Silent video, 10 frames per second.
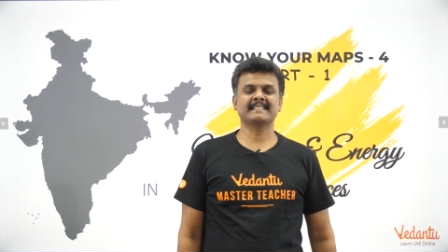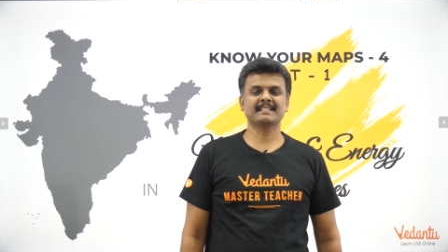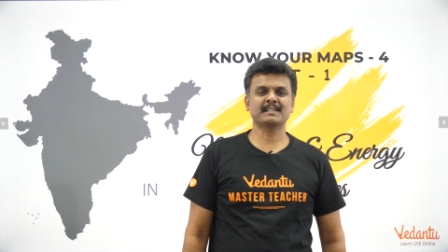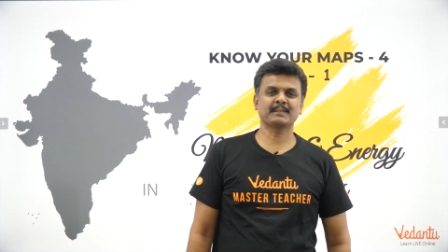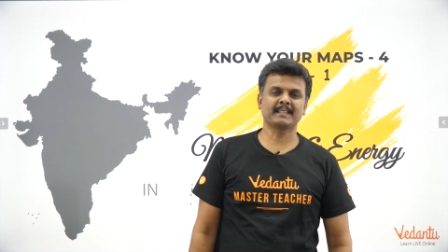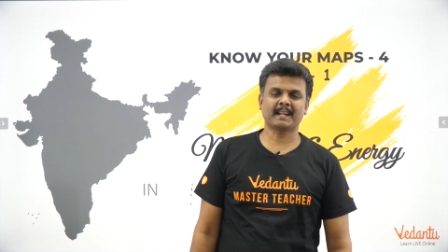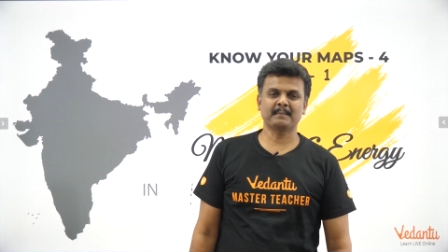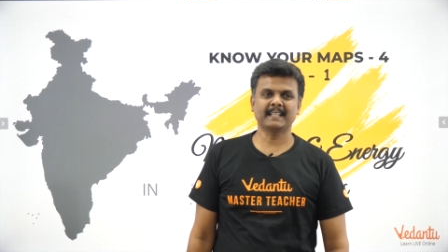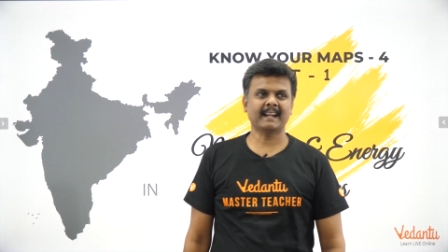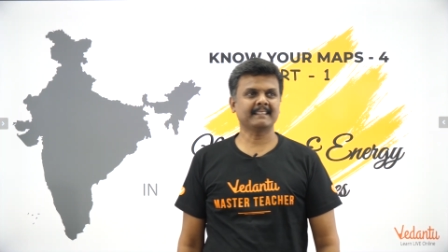This is Sundar
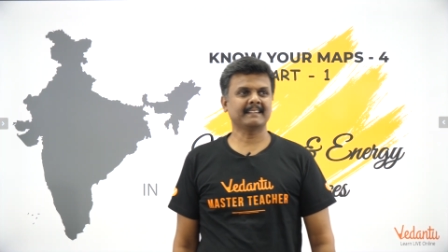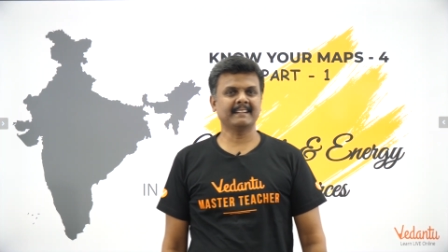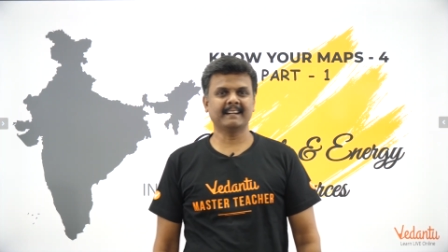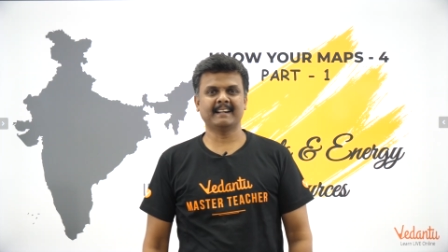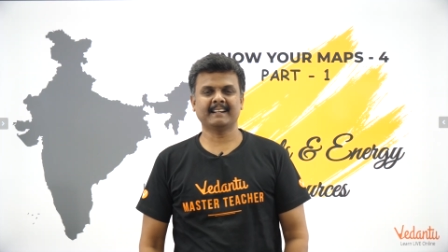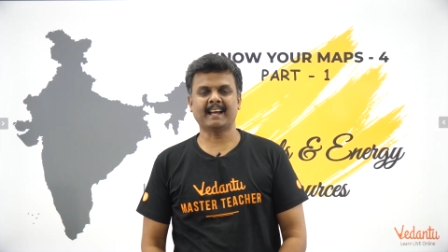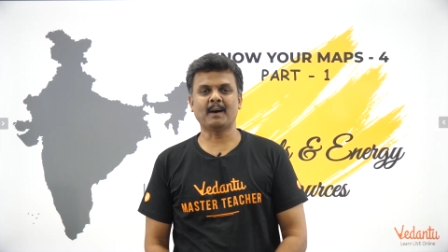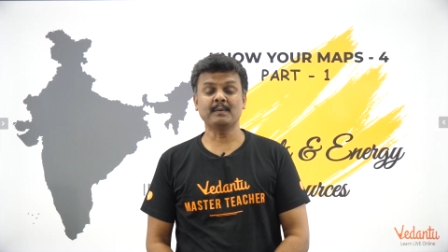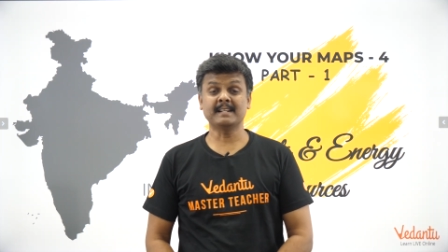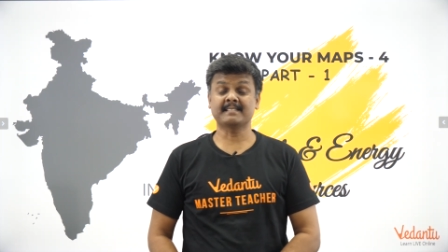Rabindranathan here.
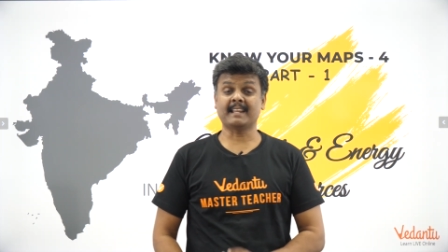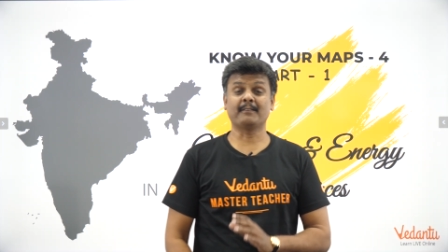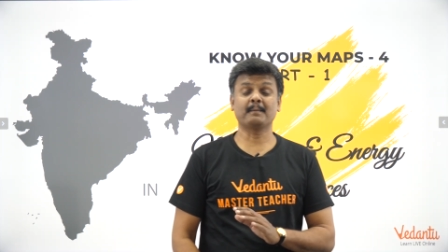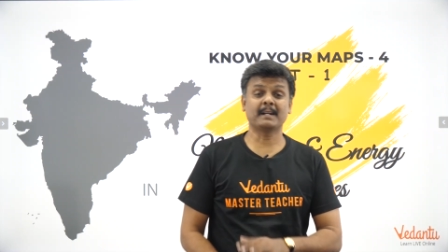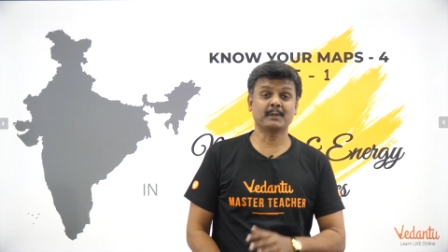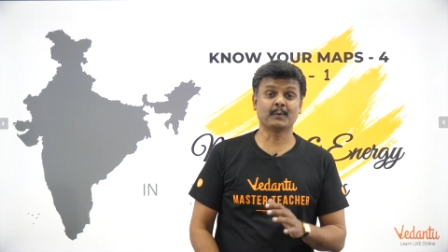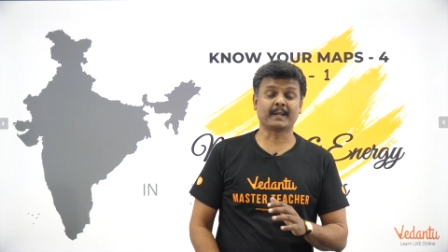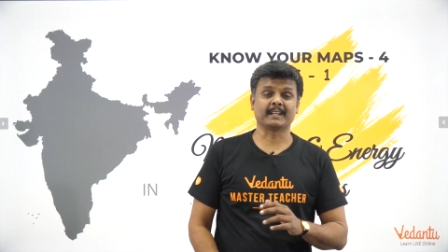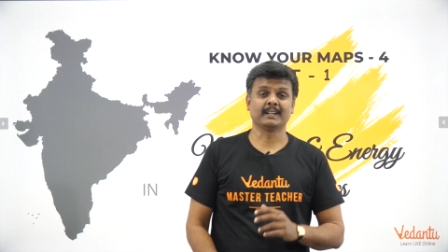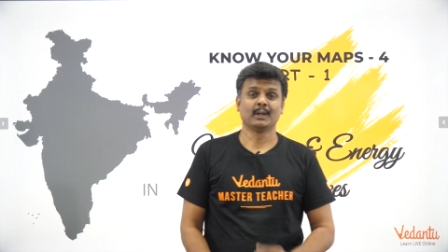How is everybody
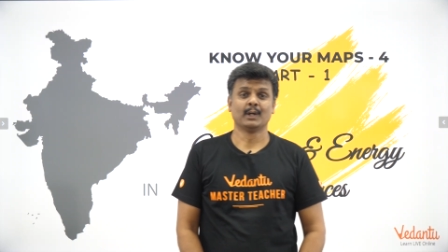doing?